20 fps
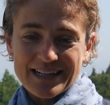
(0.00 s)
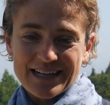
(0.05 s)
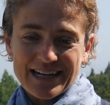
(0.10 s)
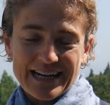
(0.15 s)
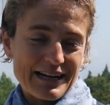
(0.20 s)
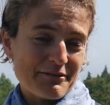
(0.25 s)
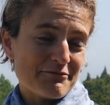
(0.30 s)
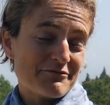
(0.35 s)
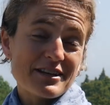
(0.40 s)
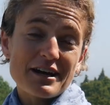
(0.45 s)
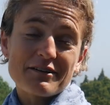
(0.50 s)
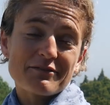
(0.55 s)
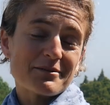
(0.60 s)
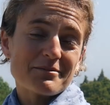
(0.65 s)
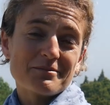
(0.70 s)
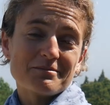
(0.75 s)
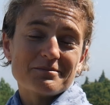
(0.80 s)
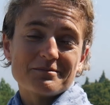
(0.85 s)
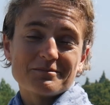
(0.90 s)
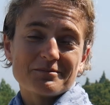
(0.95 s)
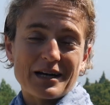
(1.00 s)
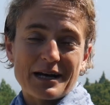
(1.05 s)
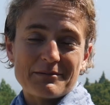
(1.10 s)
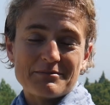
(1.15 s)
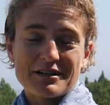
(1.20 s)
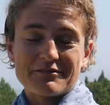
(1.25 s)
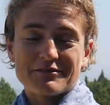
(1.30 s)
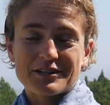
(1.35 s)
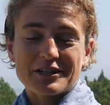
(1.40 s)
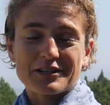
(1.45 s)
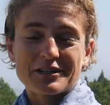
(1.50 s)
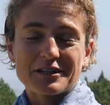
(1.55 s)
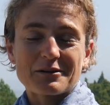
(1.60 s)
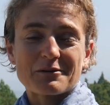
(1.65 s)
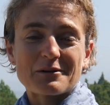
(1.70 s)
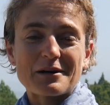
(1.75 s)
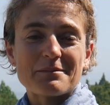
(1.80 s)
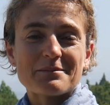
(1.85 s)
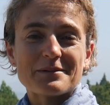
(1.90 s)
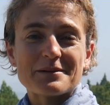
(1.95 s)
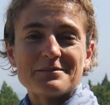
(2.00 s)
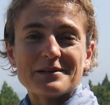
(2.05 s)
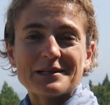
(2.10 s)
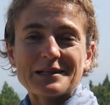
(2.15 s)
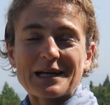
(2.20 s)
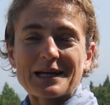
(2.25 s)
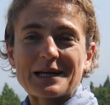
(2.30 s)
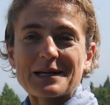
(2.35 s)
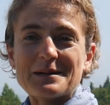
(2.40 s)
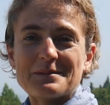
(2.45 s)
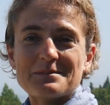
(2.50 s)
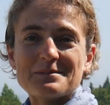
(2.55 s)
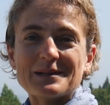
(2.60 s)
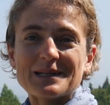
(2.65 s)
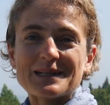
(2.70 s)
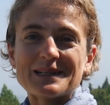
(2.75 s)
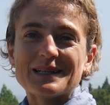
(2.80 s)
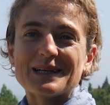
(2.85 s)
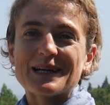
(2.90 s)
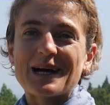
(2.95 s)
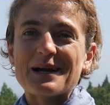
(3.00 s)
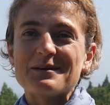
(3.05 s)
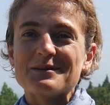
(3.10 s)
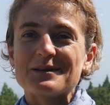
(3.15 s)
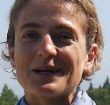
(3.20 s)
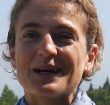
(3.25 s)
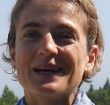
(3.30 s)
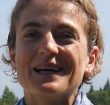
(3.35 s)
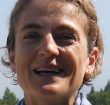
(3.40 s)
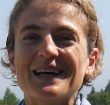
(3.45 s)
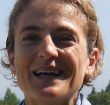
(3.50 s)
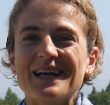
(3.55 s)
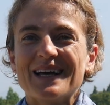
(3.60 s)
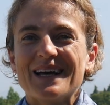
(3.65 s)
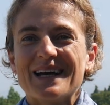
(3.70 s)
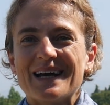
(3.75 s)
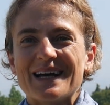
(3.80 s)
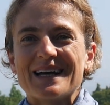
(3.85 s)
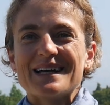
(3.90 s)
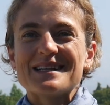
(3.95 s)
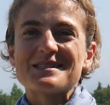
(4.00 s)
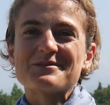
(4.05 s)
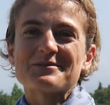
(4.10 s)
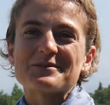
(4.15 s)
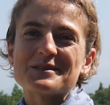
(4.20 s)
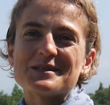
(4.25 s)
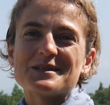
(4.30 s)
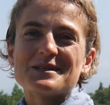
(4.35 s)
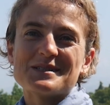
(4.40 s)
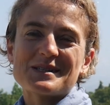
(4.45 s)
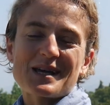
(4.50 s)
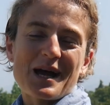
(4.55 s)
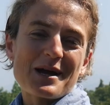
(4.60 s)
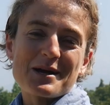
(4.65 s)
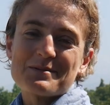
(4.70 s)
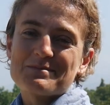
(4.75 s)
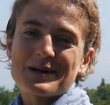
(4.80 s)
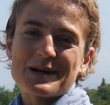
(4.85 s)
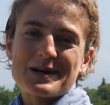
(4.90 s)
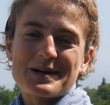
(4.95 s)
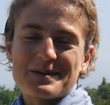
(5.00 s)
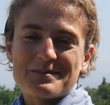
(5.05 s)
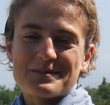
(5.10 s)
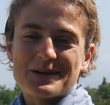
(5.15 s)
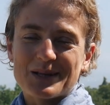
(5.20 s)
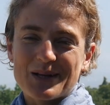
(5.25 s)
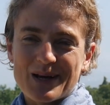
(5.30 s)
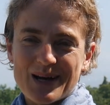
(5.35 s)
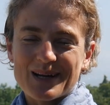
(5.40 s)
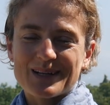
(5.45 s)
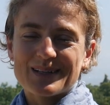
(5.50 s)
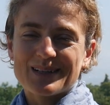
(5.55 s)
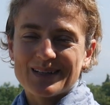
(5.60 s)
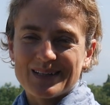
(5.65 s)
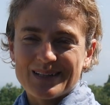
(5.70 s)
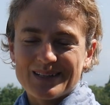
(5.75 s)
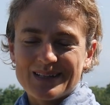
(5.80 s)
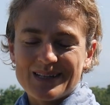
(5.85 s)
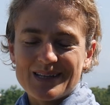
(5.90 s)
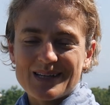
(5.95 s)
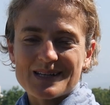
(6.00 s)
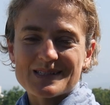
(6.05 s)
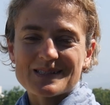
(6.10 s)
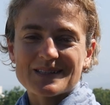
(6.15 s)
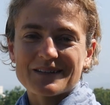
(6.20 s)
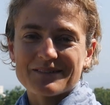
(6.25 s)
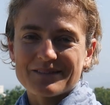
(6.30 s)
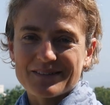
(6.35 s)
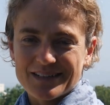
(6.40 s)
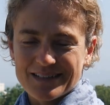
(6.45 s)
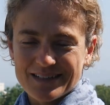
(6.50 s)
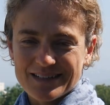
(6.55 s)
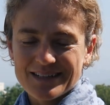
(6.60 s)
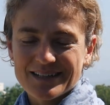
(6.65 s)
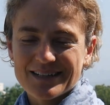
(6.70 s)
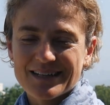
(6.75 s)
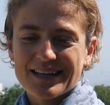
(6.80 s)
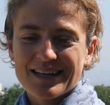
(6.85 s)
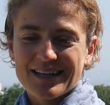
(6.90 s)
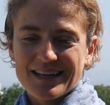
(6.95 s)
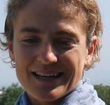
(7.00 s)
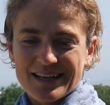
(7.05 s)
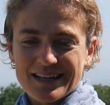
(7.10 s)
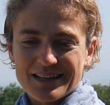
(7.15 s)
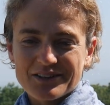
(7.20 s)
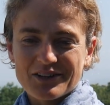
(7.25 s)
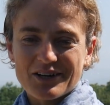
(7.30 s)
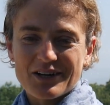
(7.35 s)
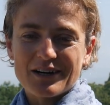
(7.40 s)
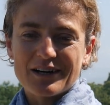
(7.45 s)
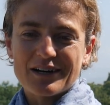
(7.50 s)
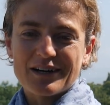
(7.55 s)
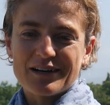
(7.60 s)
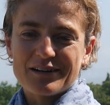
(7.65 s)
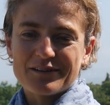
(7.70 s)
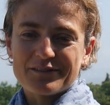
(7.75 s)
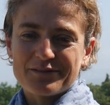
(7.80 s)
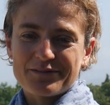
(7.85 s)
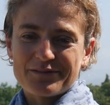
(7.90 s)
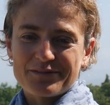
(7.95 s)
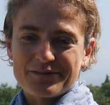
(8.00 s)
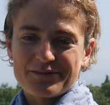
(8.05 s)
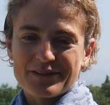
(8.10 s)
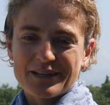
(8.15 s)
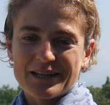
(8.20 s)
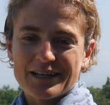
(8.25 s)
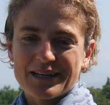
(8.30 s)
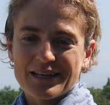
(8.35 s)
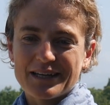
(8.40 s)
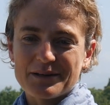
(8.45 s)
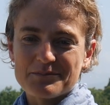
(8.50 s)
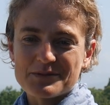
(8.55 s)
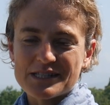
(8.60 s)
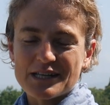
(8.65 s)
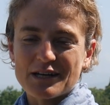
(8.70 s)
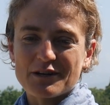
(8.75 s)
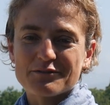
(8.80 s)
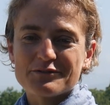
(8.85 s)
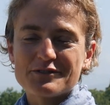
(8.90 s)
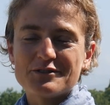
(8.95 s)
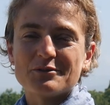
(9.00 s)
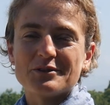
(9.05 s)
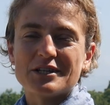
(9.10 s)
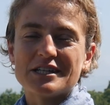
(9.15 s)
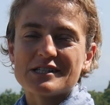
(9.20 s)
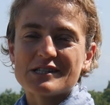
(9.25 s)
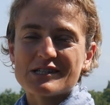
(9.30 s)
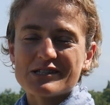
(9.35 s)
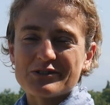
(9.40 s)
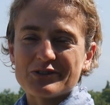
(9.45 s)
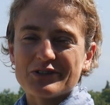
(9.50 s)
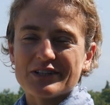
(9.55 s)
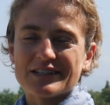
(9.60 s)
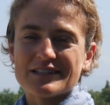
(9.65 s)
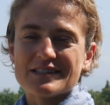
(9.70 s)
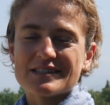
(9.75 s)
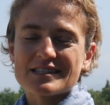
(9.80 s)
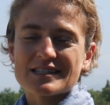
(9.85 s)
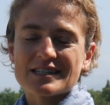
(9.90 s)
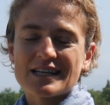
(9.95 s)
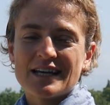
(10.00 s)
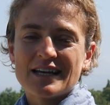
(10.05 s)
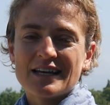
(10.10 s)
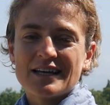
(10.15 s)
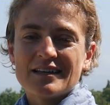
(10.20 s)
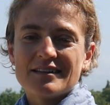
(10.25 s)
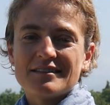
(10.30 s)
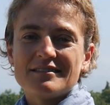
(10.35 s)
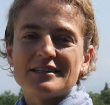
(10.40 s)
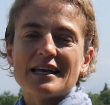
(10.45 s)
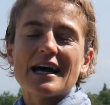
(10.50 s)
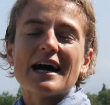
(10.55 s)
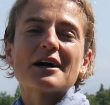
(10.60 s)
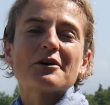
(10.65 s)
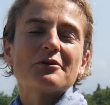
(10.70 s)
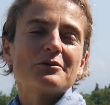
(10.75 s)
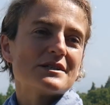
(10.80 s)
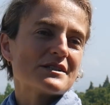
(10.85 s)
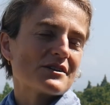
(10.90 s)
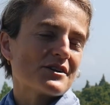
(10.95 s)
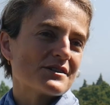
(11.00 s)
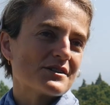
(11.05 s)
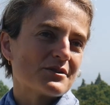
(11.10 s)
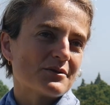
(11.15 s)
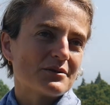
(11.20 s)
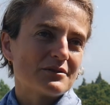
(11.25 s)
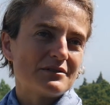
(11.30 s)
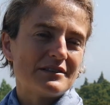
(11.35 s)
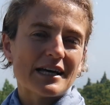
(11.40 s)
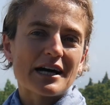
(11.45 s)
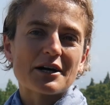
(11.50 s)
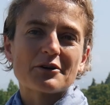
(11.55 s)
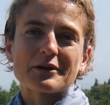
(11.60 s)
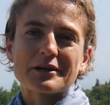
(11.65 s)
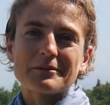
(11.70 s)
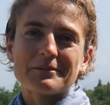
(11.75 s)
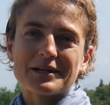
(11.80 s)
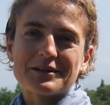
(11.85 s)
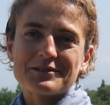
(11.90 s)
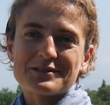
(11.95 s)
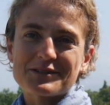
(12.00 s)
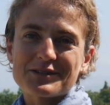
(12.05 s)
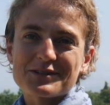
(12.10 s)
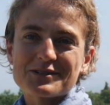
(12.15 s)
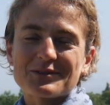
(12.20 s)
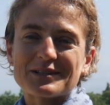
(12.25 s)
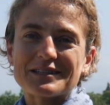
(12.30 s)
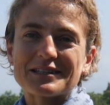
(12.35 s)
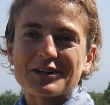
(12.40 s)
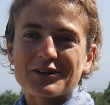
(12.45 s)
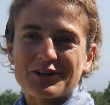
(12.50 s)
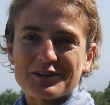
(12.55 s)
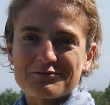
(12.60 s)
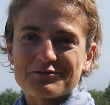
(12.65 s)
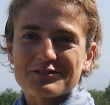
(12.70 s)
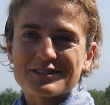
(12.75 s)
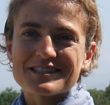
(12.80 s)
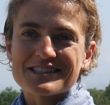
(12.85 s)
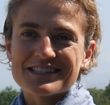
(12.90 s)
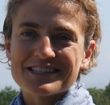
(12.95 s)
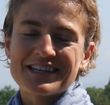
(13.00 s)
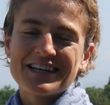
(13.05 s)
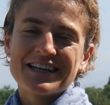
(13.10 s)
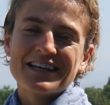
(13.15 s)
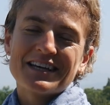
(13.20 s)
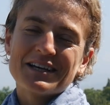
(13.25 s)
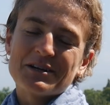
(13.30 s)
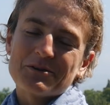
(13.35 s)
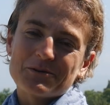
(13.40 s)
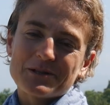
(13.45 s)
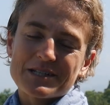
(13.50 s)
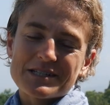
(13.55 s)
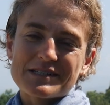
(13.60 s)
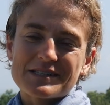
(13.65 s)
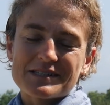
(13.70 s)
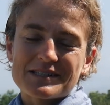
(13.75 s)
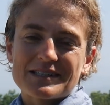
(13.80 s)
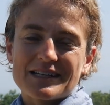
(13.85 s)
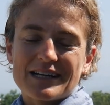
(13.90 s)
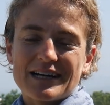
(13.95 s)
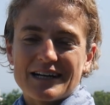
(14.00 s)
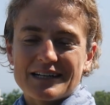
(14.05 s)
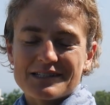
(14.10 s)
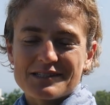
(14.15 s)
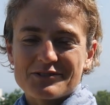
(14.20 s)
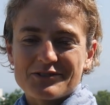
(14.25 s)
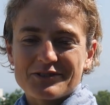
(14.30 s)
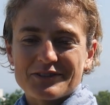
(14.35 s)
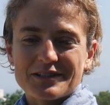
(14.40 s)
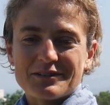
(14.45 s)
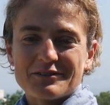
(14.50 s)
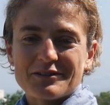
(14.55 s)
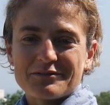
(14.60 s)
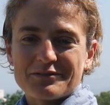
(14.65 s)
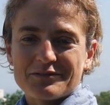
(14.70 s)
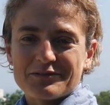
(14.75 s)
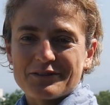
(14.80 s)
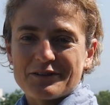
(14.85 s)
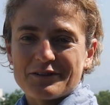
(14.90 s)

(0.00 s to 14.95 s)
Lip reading: I'm never gonna grow up and be like him, but I admire him a lot, and he has given a lot of himself to his students. Tiago Ribeiro is also at the conference, was a student of